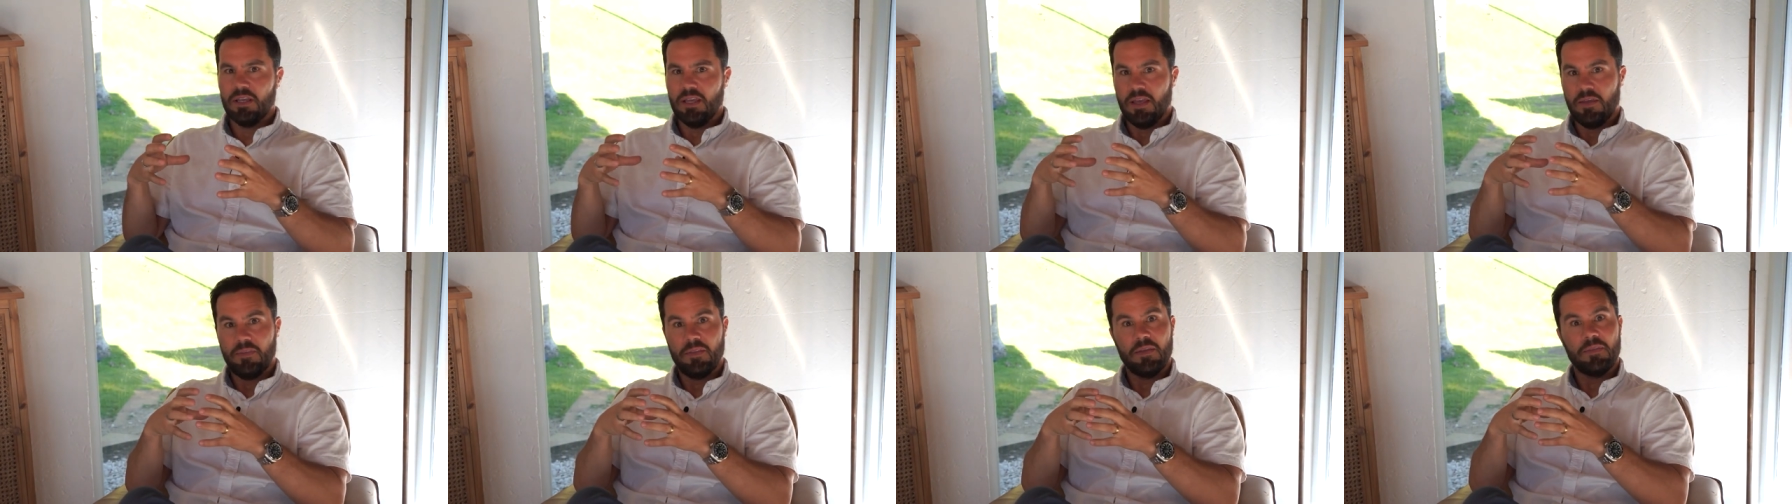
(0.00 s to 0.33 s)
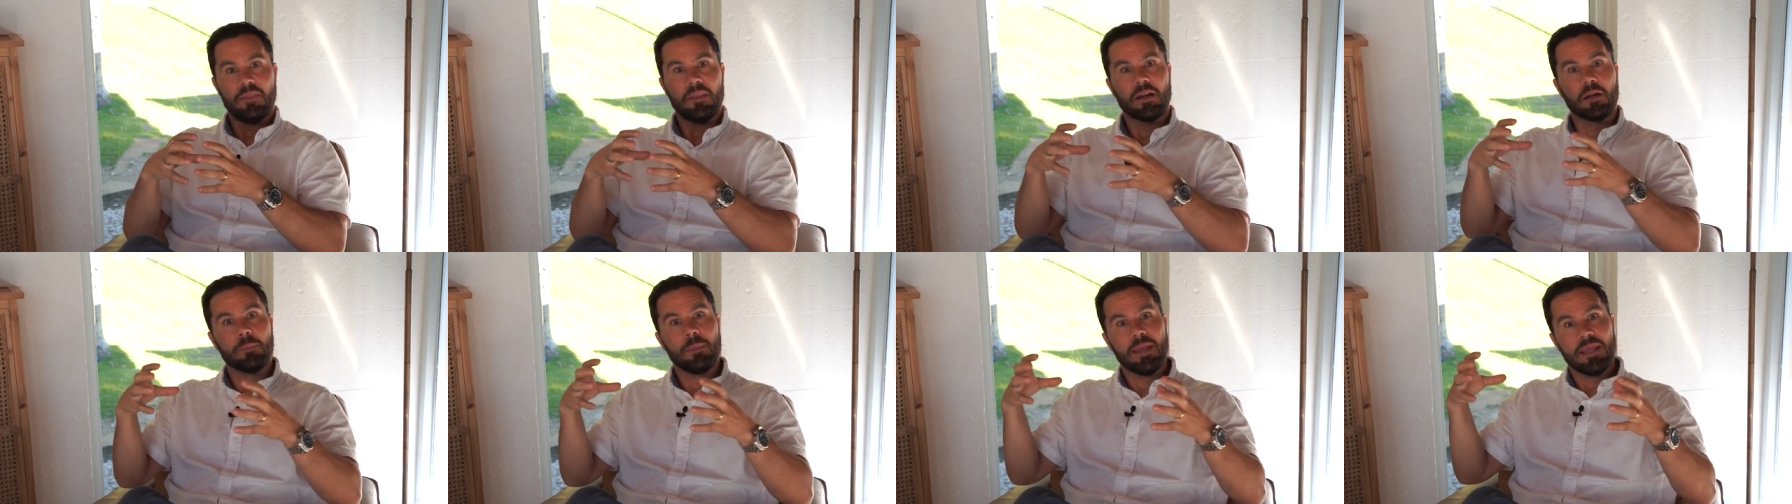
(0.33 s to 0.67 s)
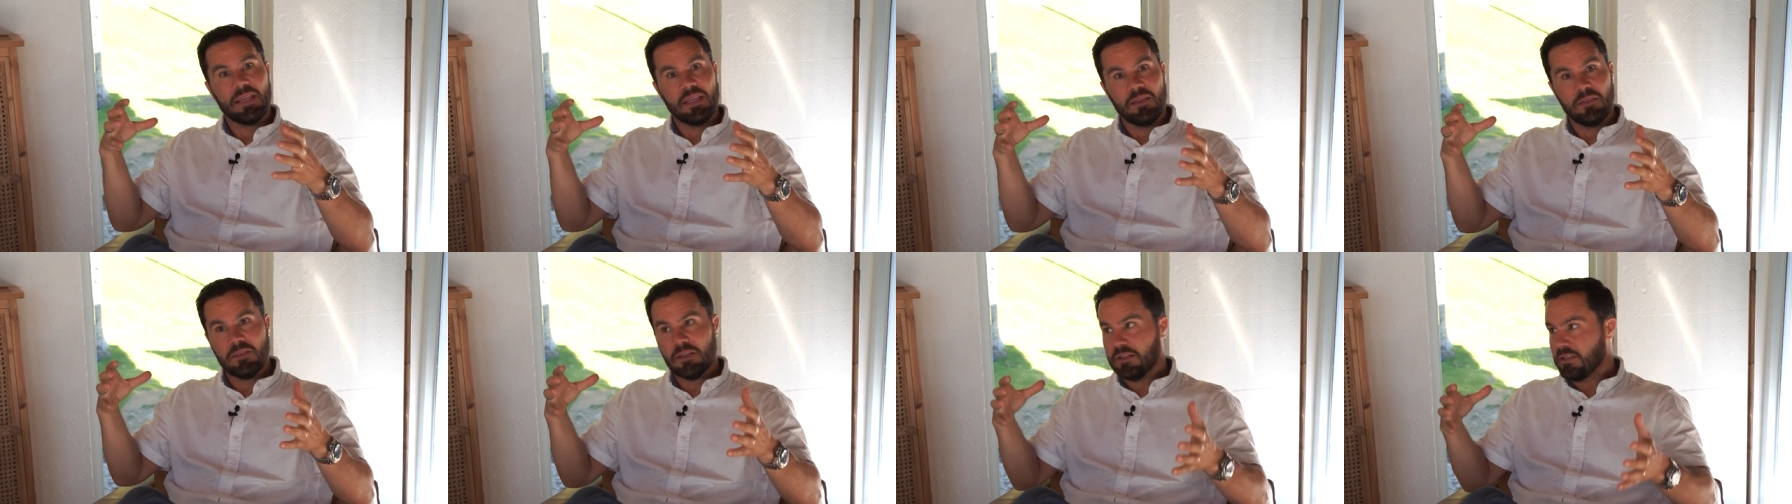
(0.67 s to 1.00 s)
And then they're
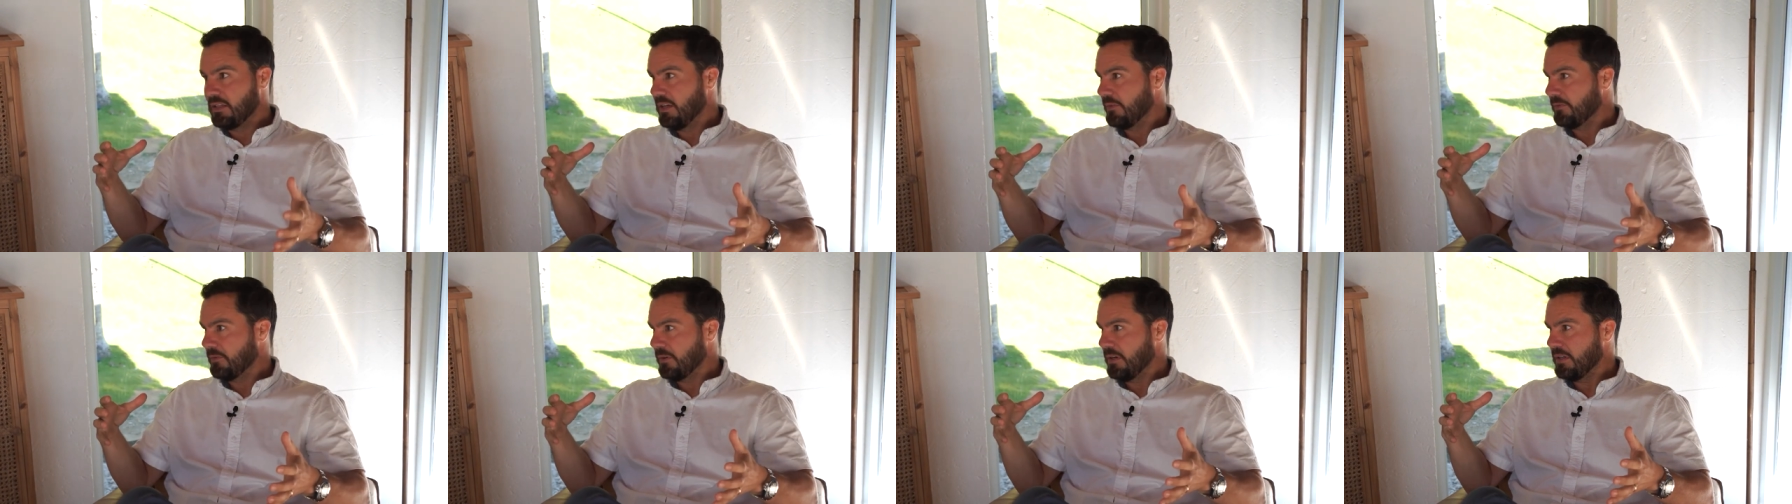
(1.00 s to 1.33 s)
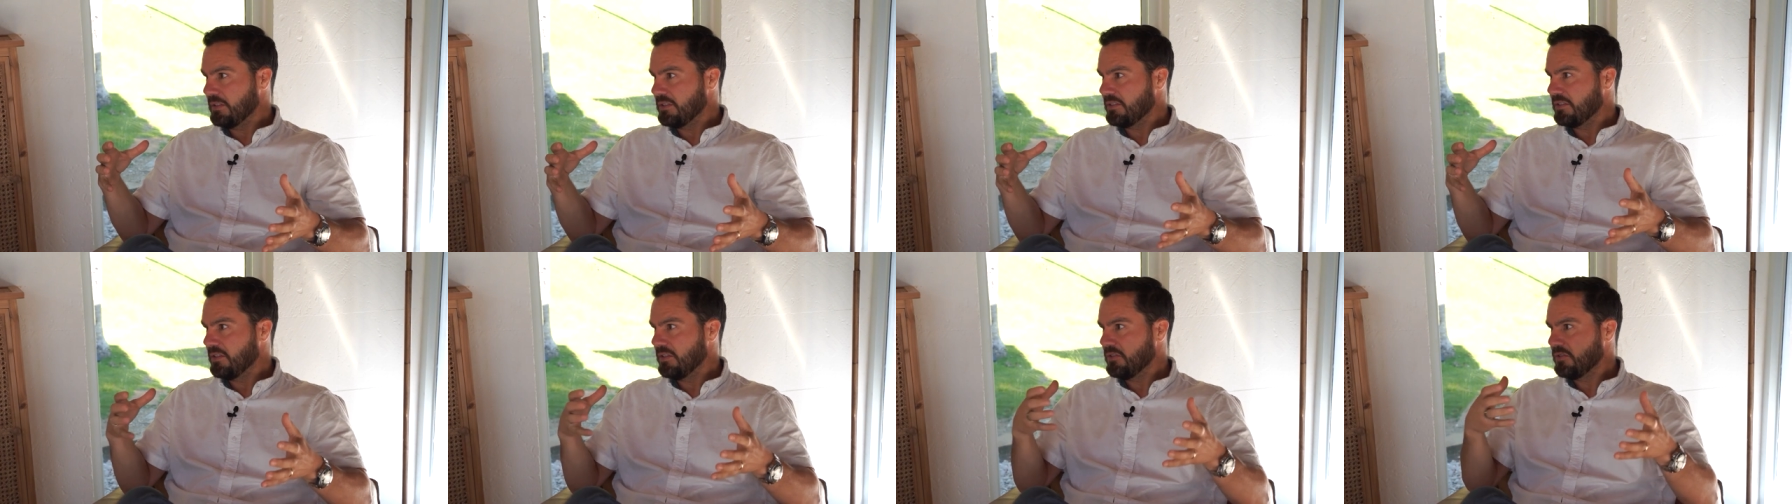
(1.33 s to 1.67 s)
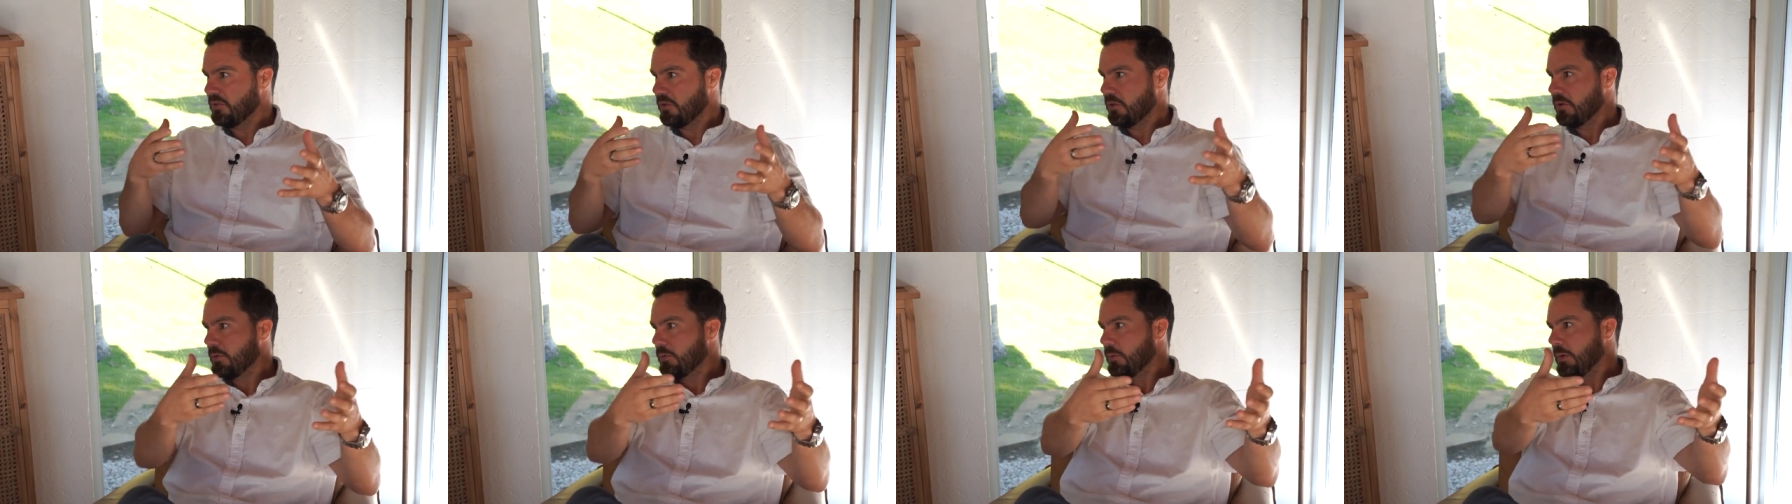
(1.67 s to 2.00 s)
making the difference.
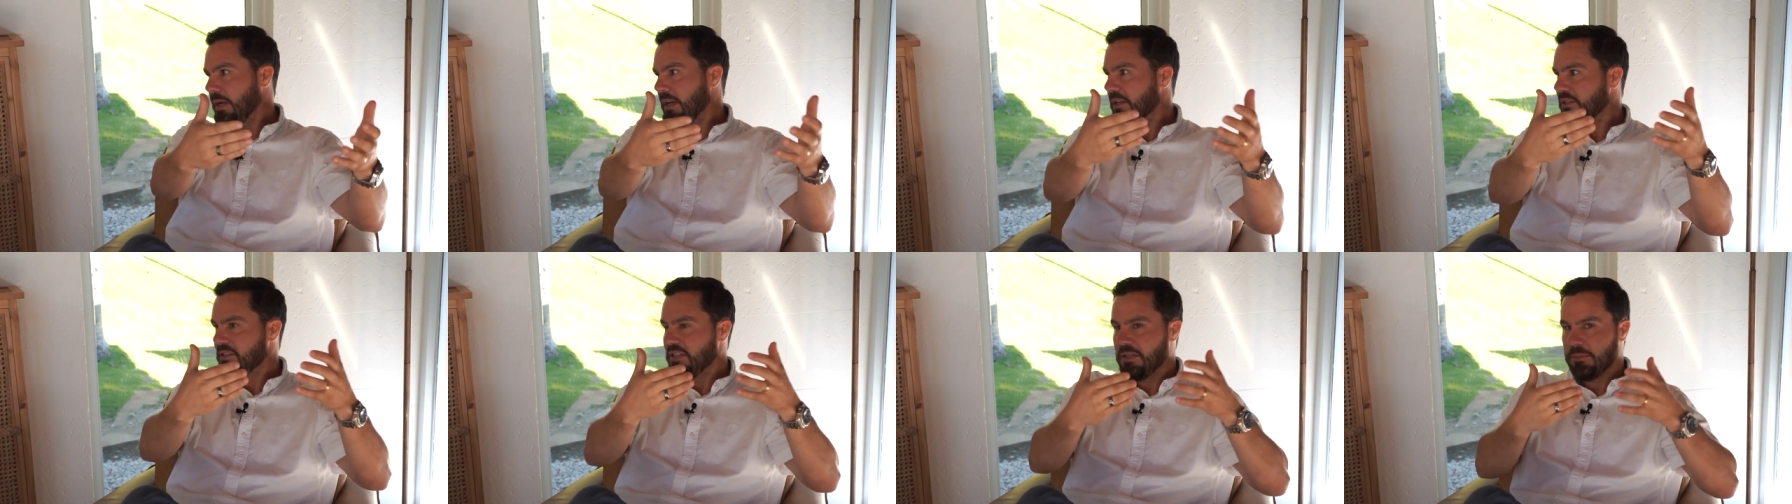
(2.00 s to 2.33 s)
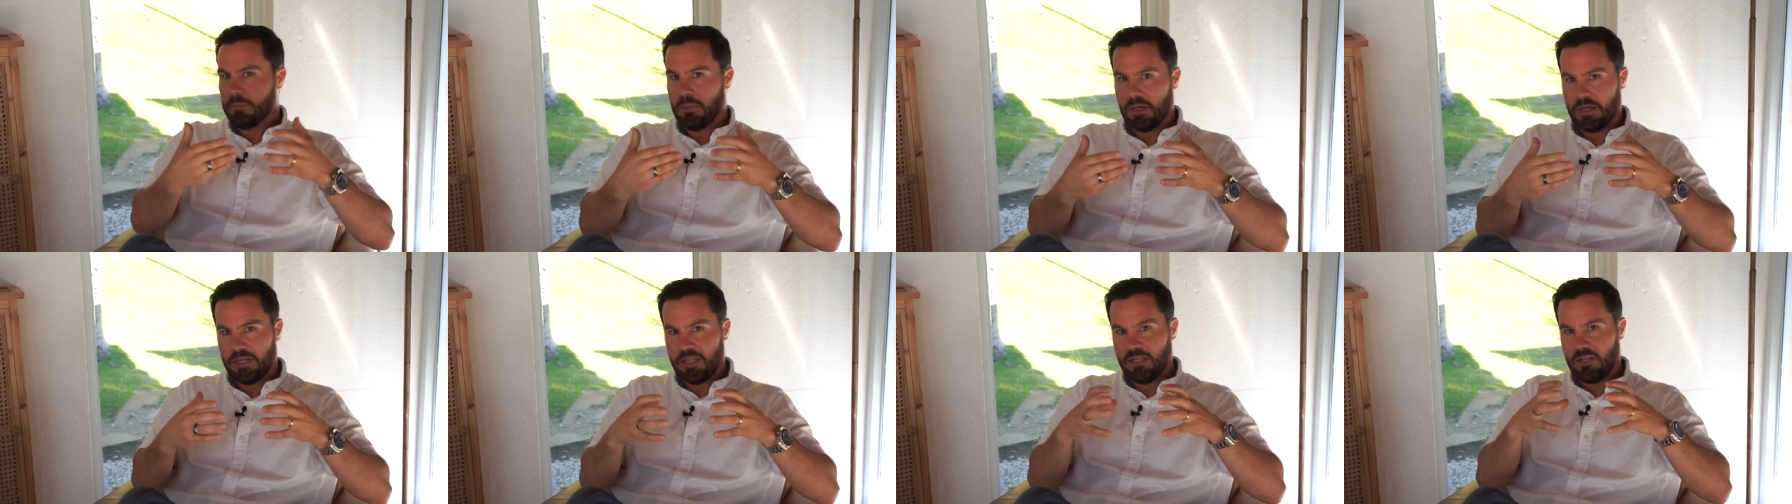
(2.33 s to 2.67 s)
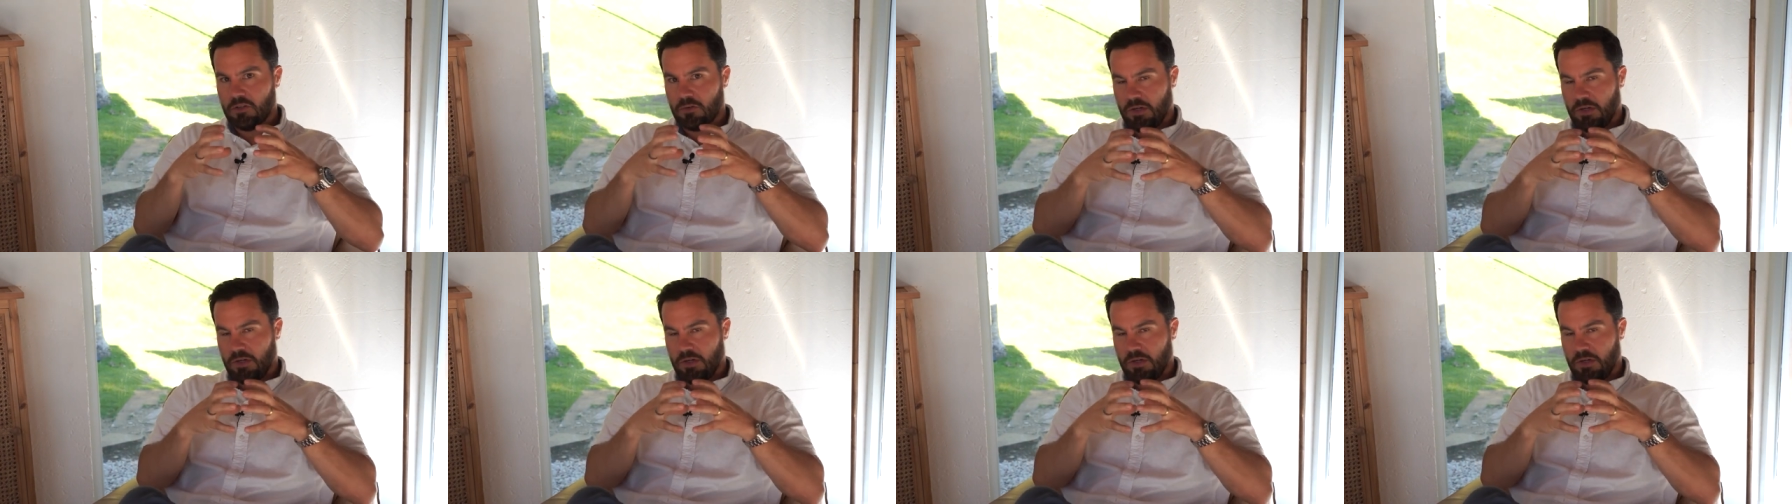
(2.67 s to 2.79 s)
So they're raising money,